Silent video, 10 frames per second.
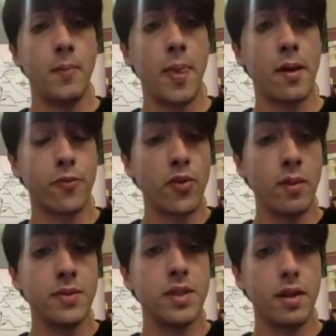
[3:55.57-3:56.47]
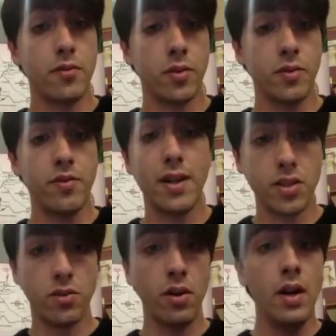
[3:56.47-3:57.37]
from the vine.
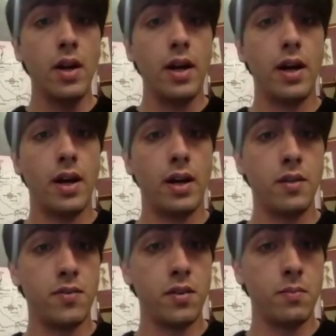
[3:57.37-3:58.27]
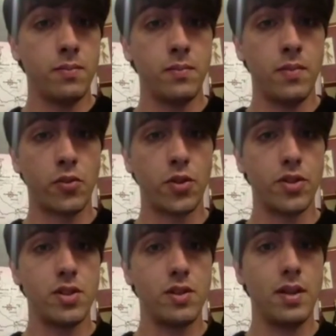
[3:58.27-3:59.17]
So if you, of
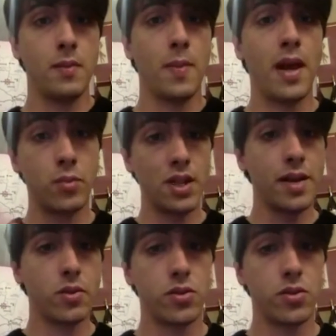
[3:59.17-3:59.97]
course, I would like also